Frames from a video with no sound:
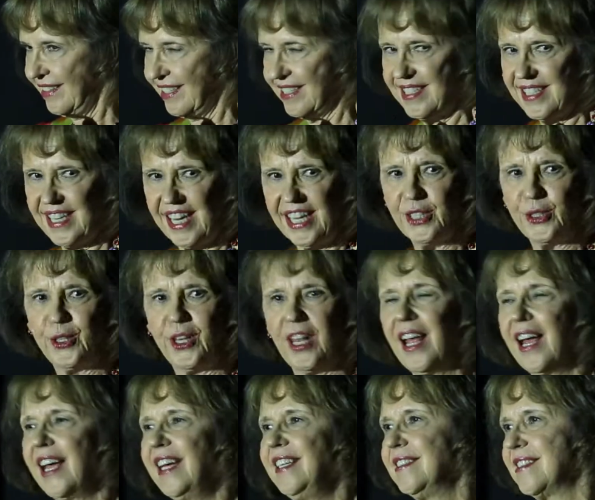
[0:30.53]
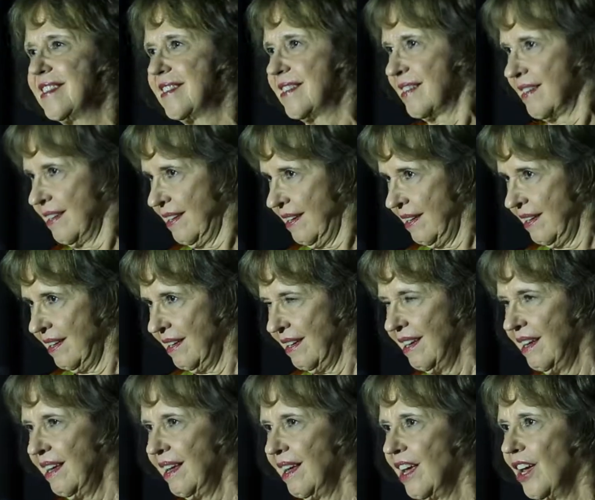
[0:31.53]
the taillights
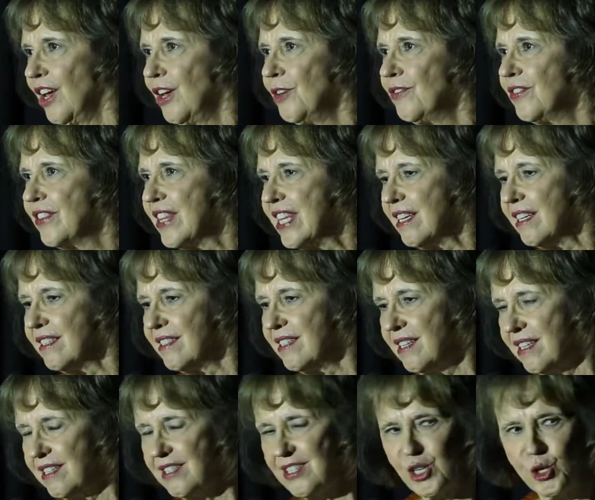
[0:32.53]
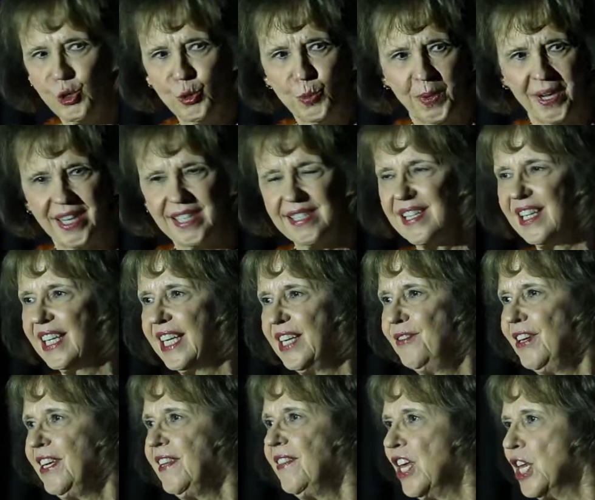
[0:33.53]
of the school bus
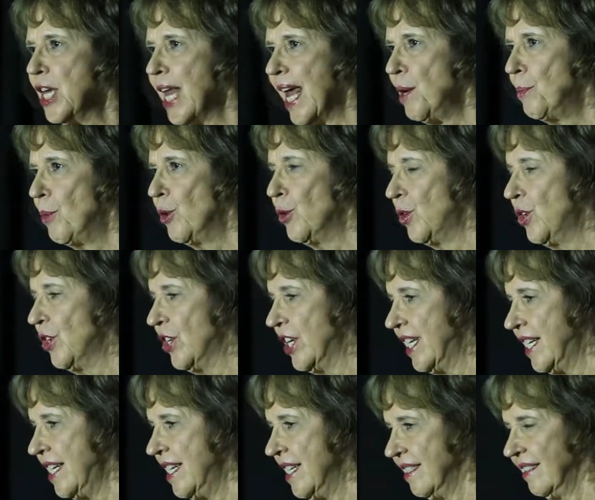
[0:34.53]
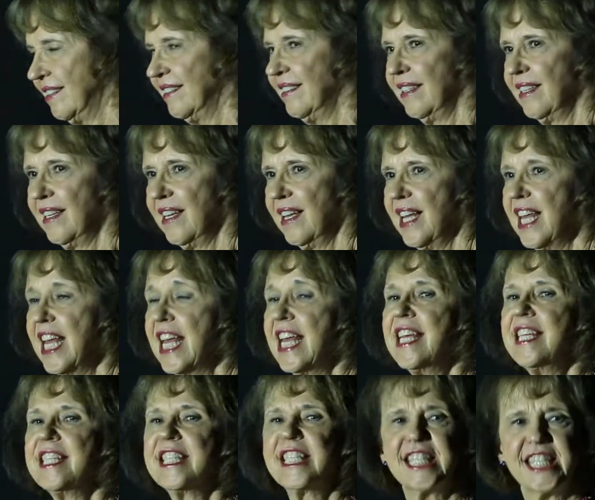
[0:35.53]
leaving the neighborhood,
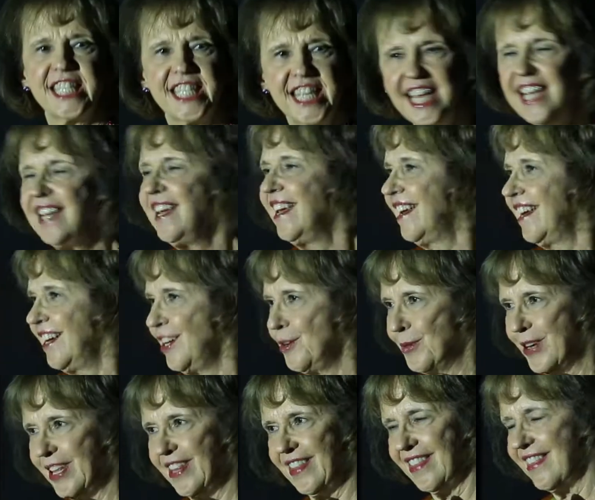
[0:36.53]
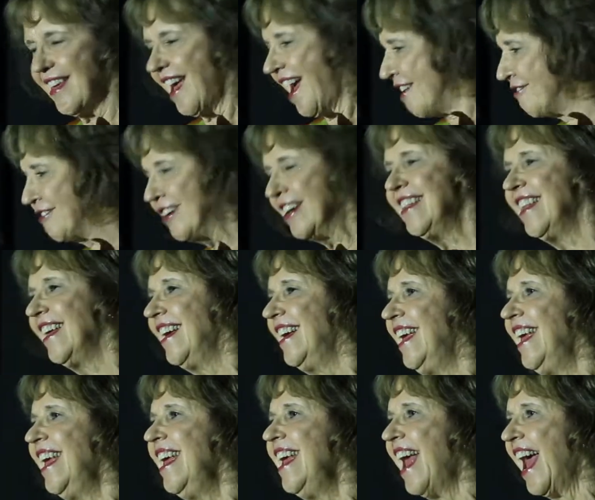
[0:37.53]
singing with everything
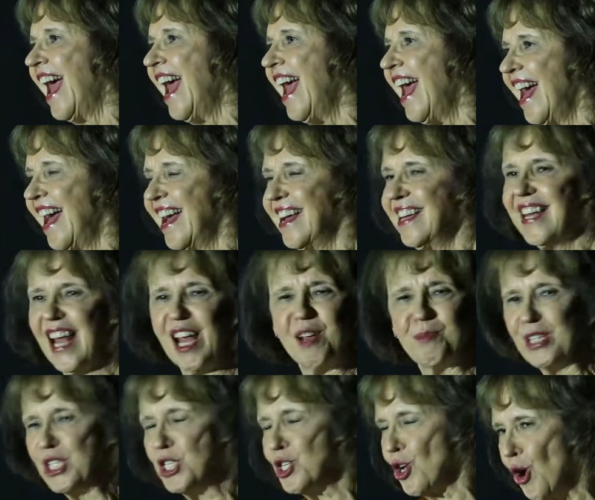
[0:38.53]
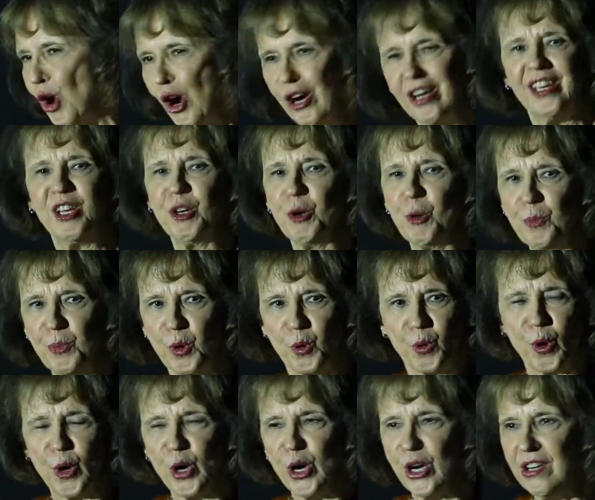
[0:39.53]
he had, "I'm a Tar Heel
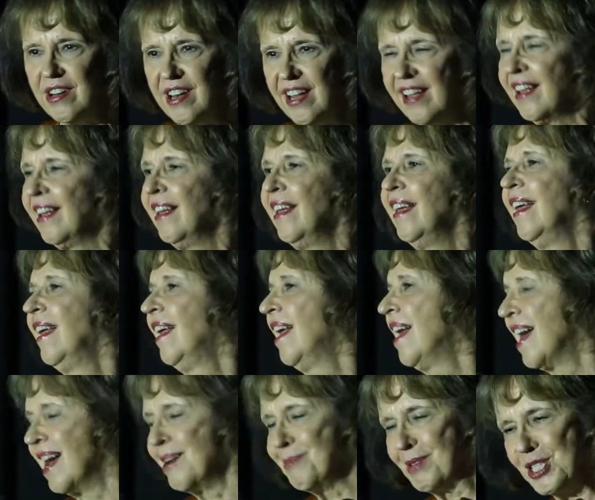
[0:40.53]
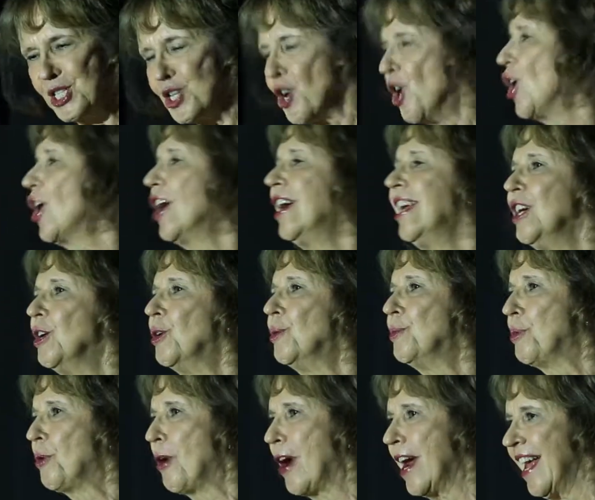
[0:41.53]
born, I'm a Tar Heel
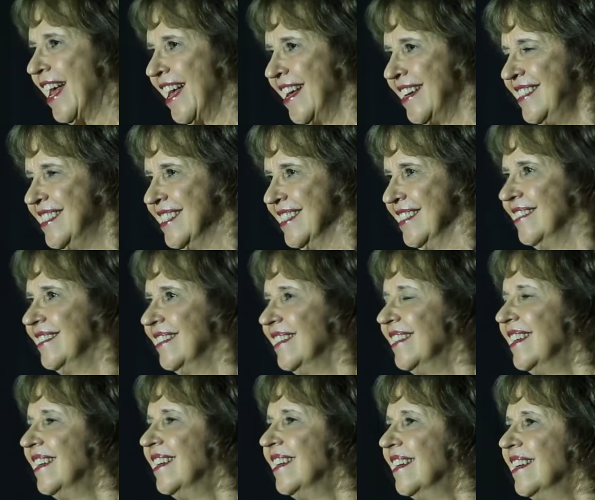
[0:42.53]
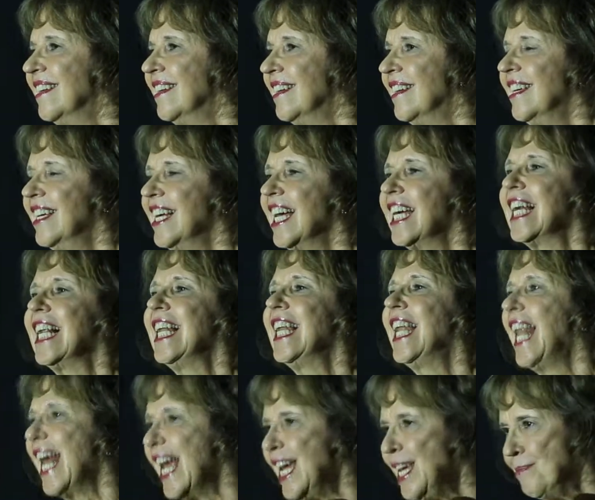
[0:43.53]
bred,"
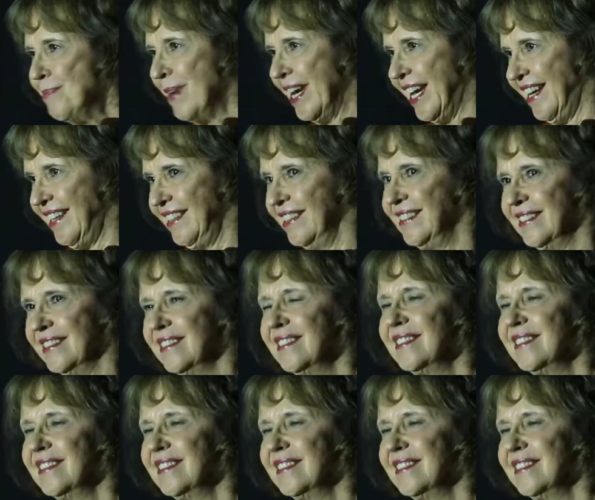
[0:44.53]
claiming